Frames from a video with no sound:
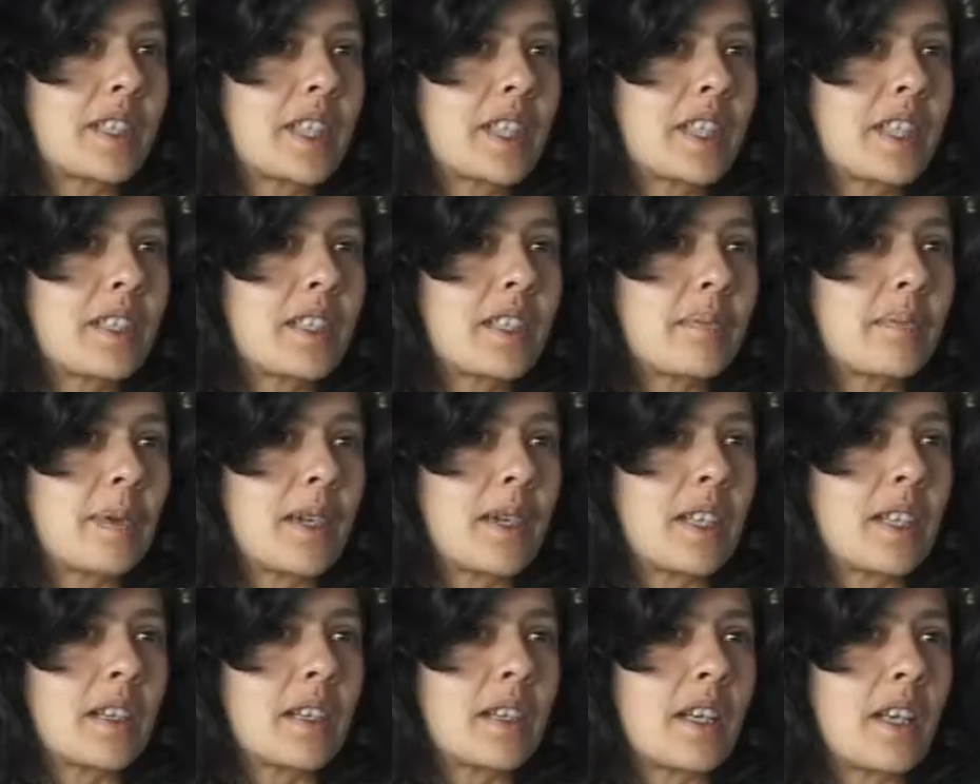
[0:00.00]
actually
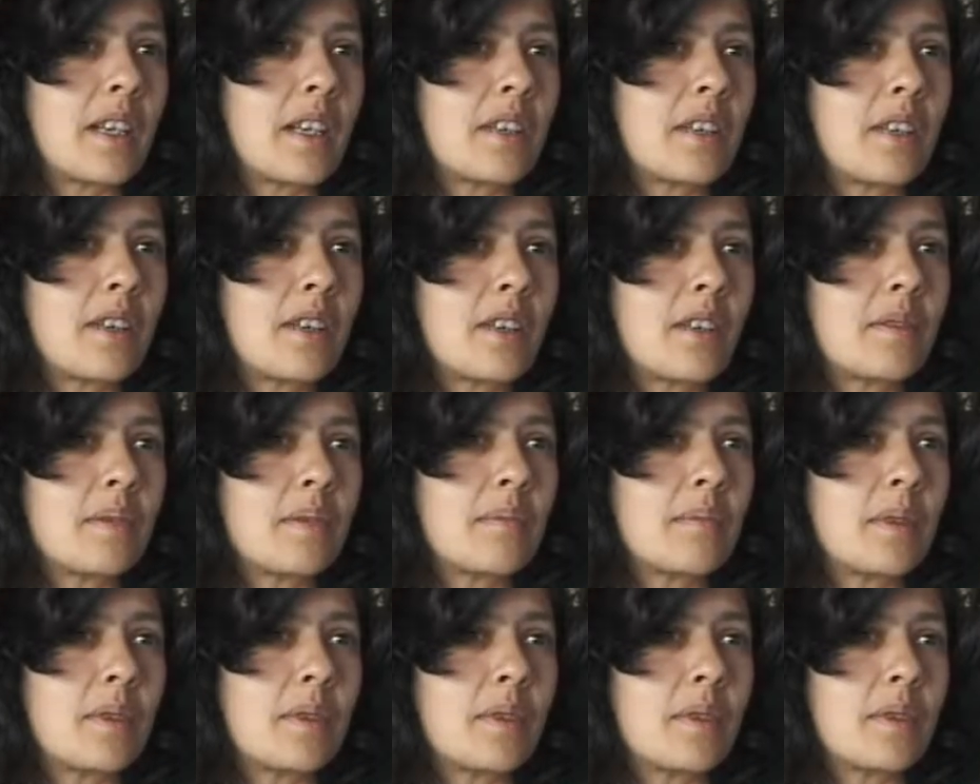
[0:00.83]
been a lot
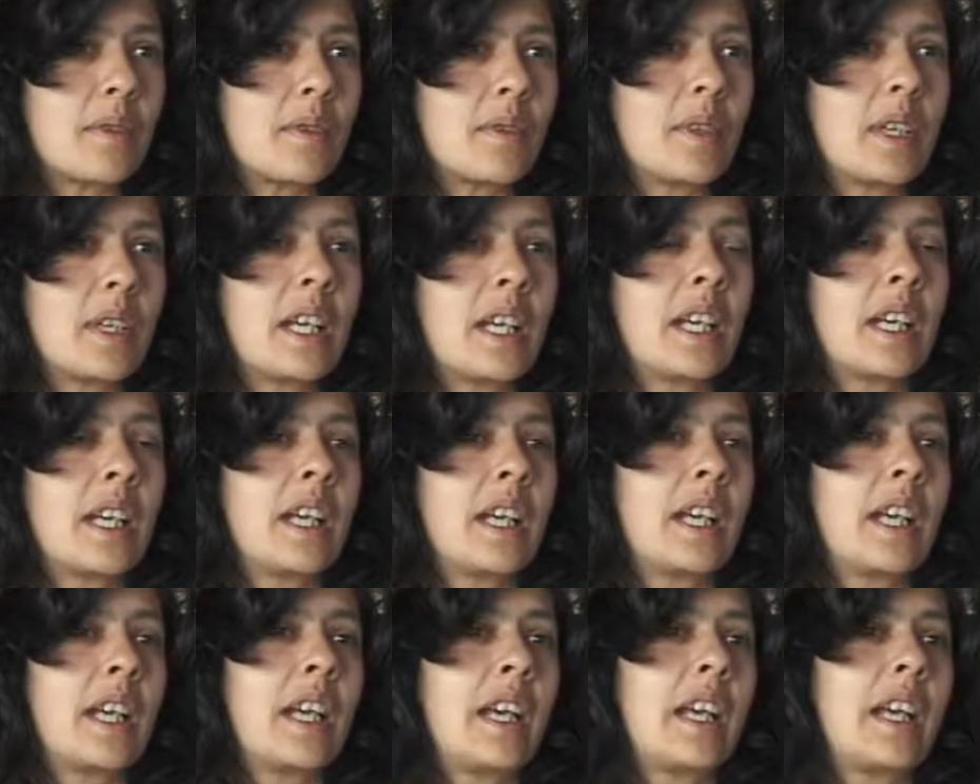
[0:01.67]
more
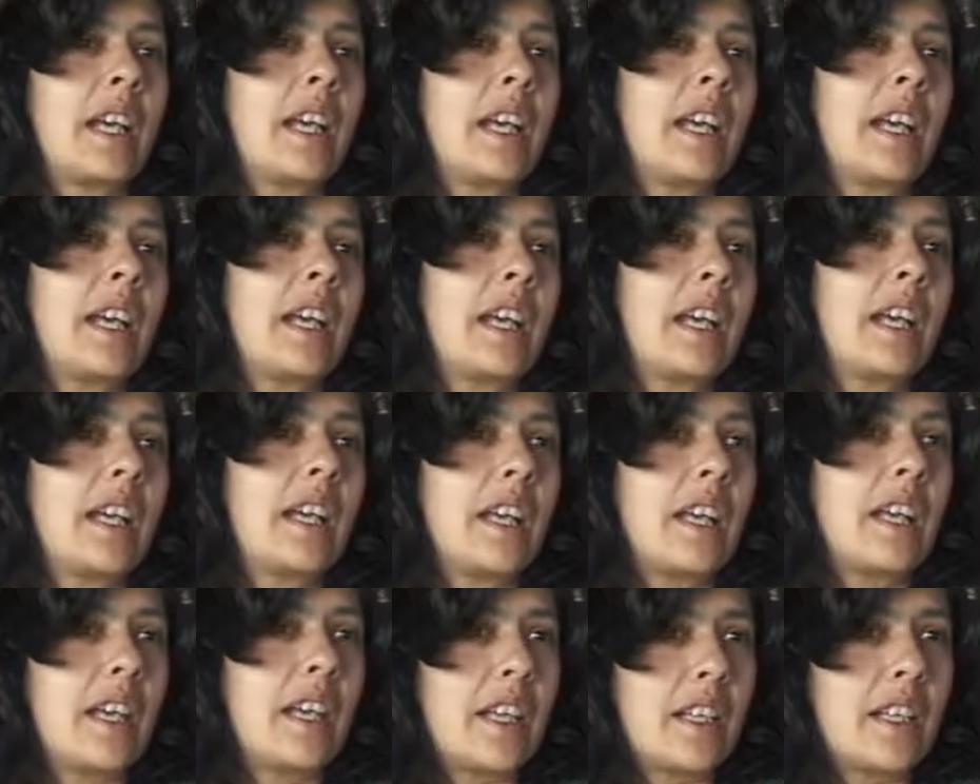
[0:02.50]

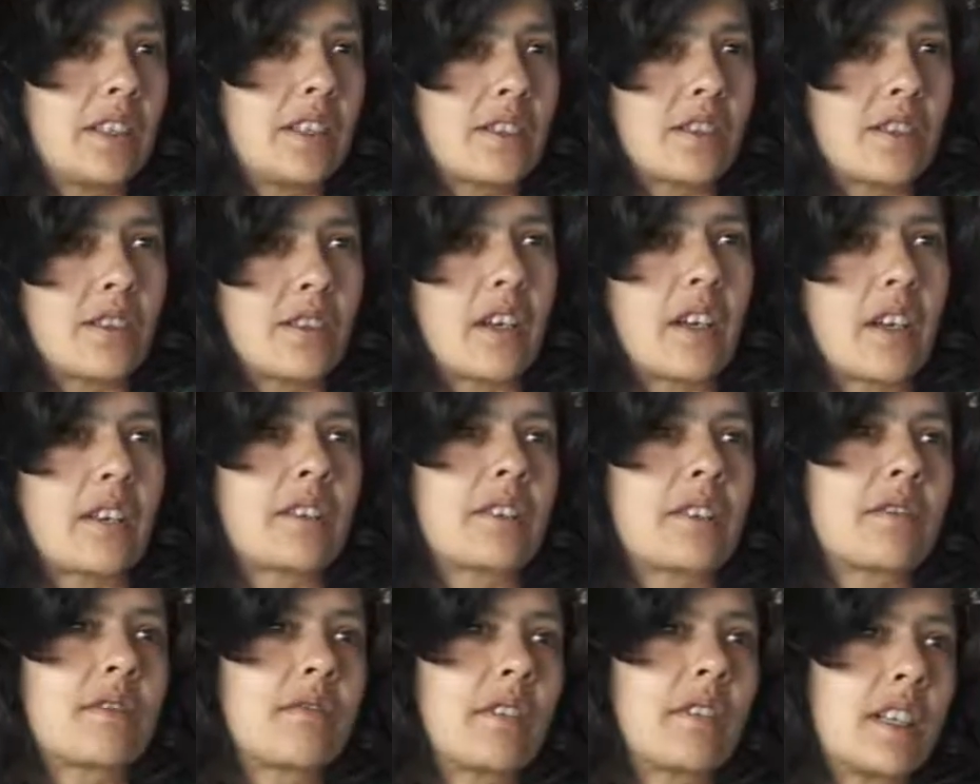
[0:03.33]

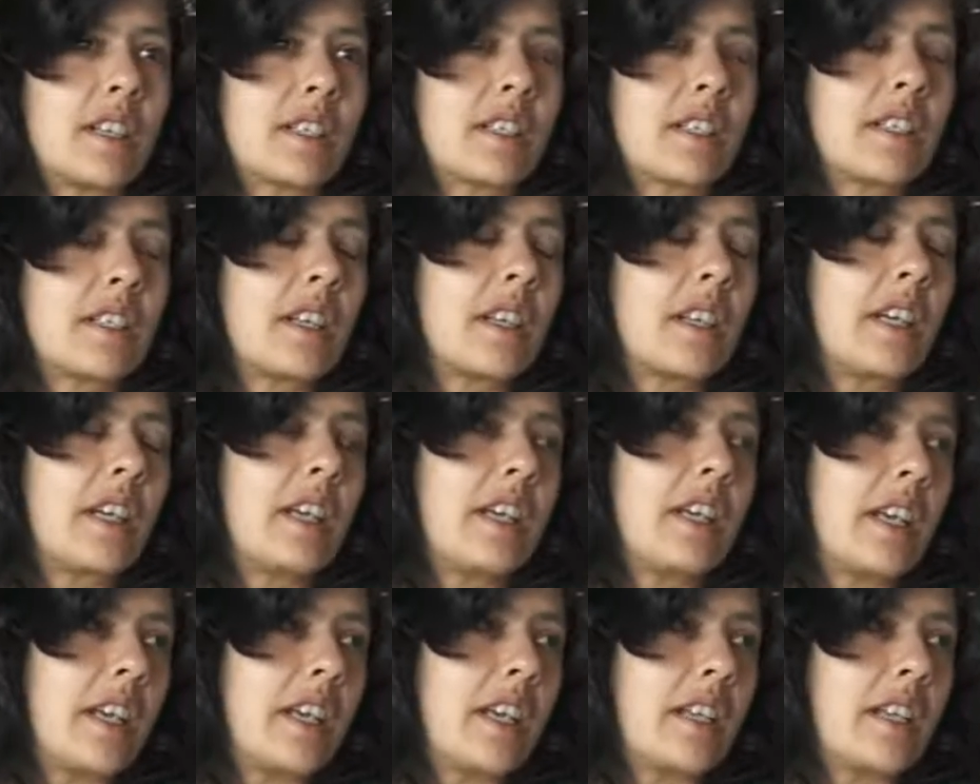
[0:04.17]
interest
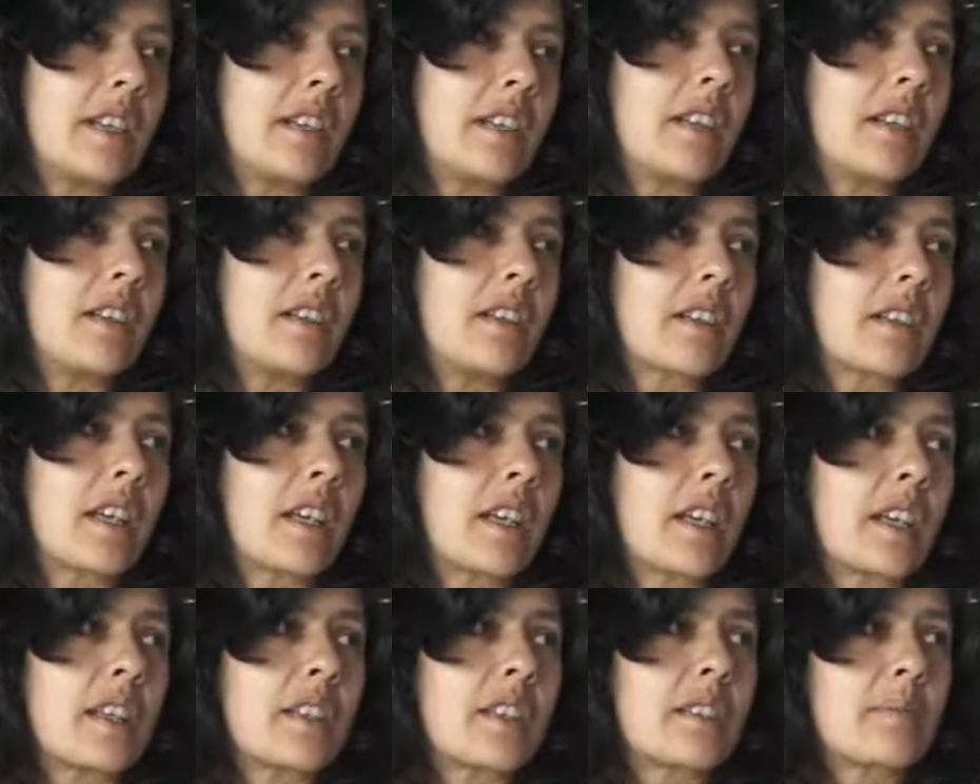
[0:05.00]
recently in
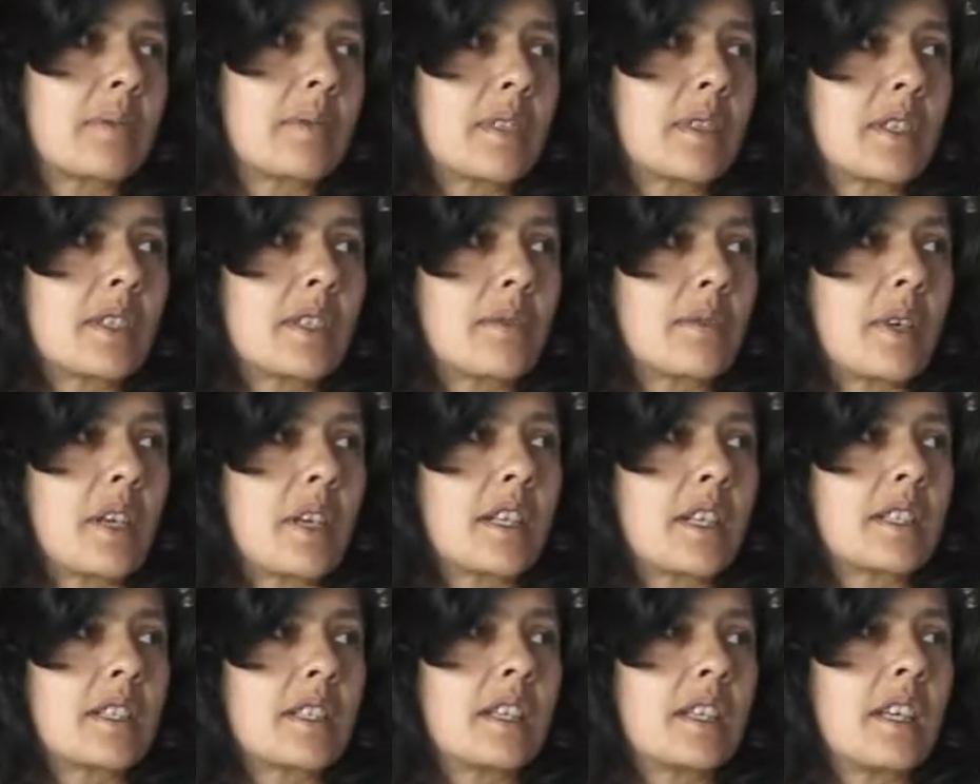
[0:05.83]
looking at
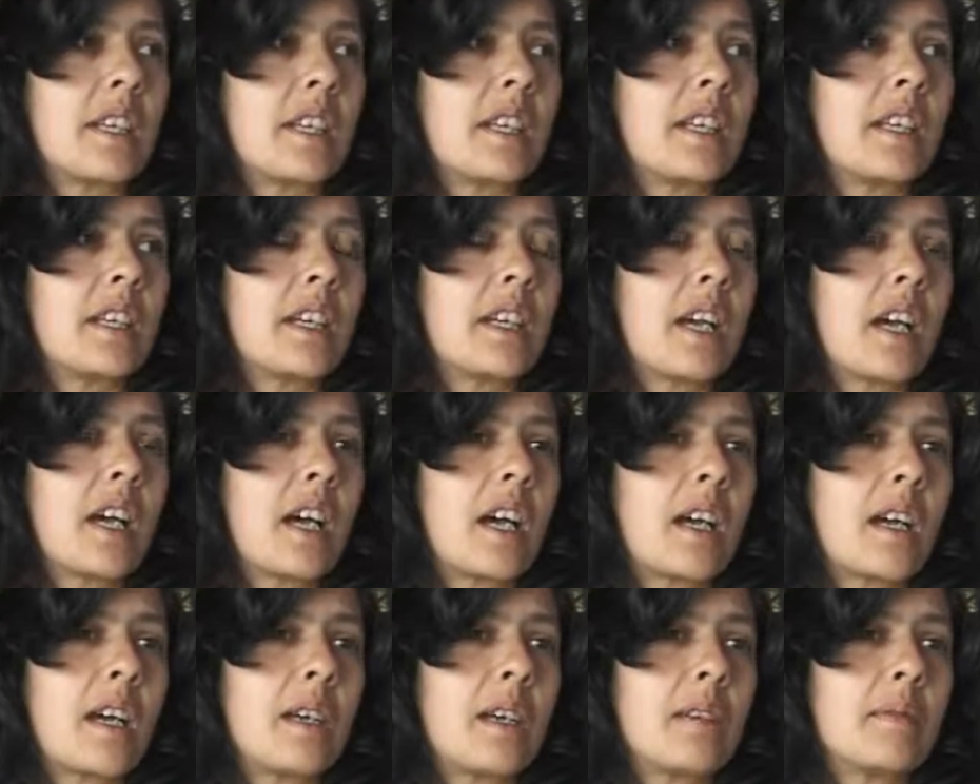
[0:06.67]
spirituality
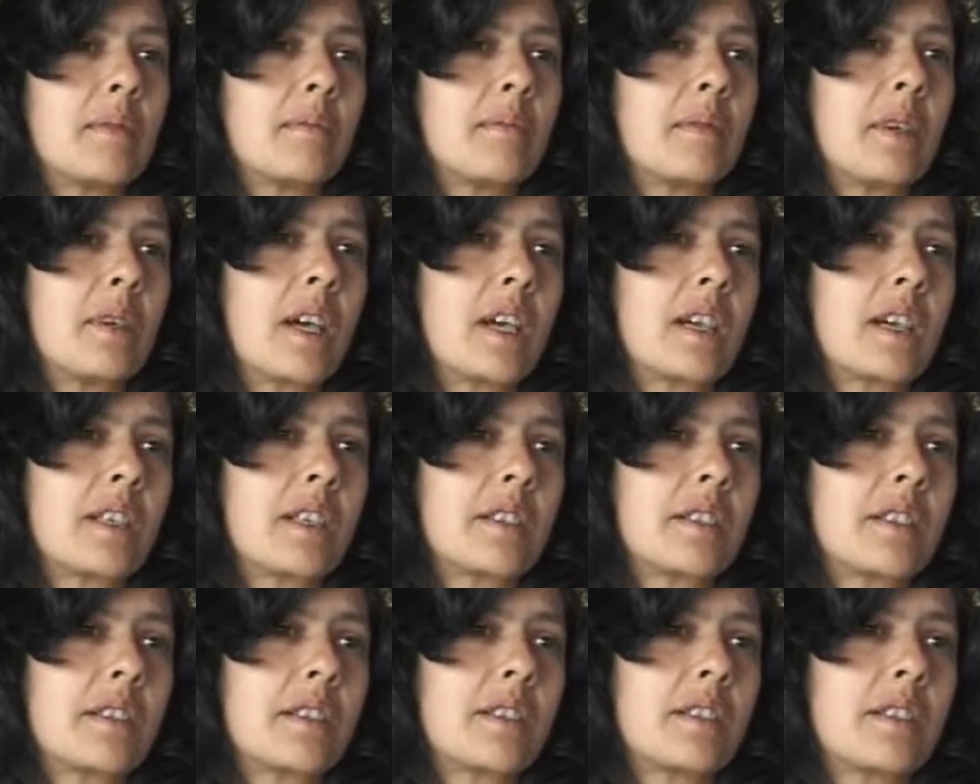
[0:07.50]

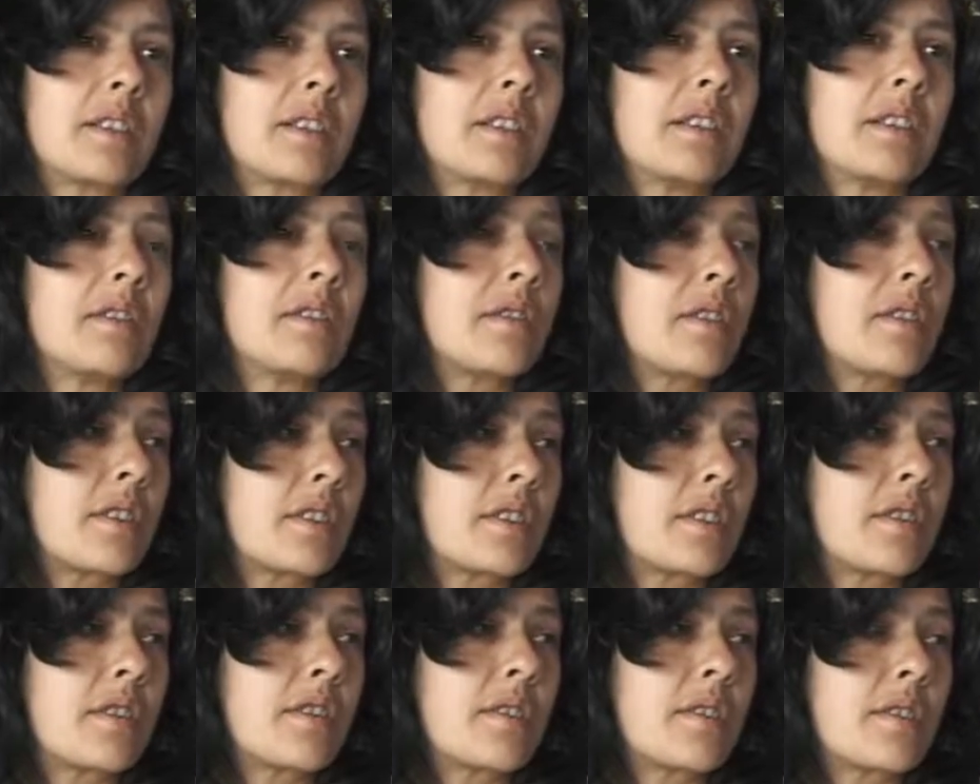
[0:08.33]
and
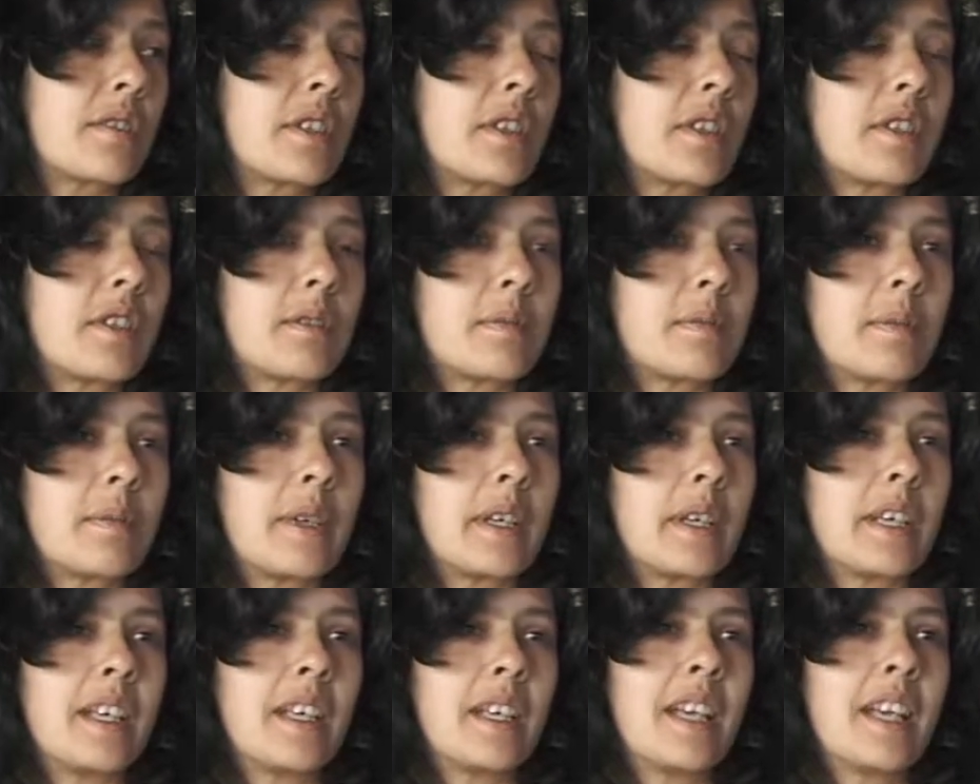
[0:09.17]
nutritional
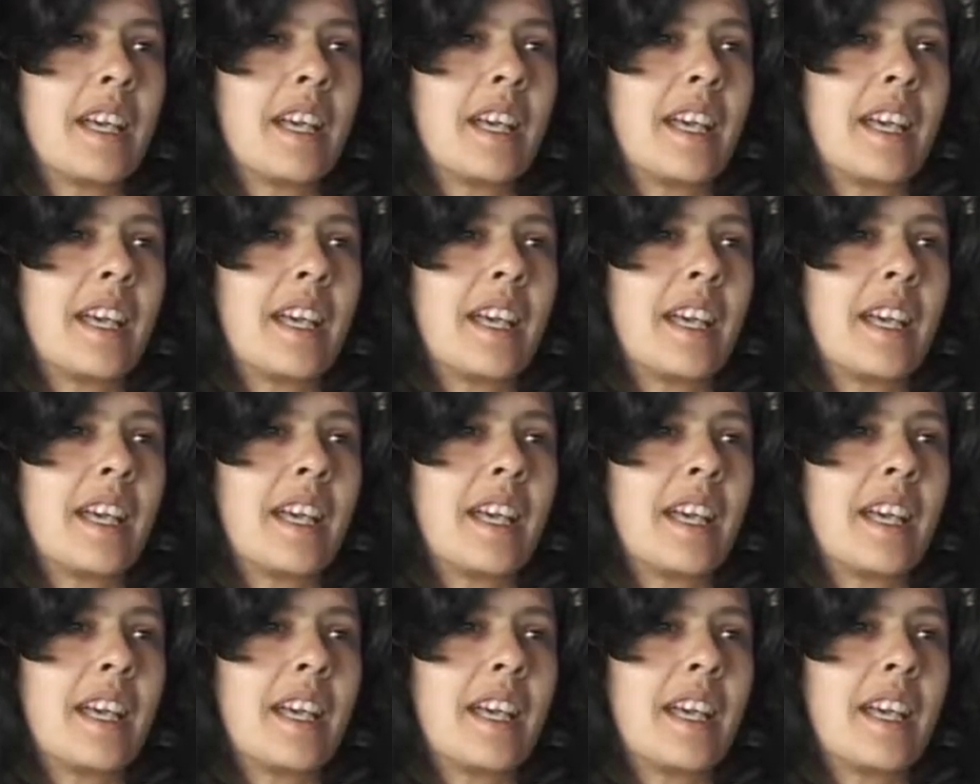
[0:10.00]
therapy.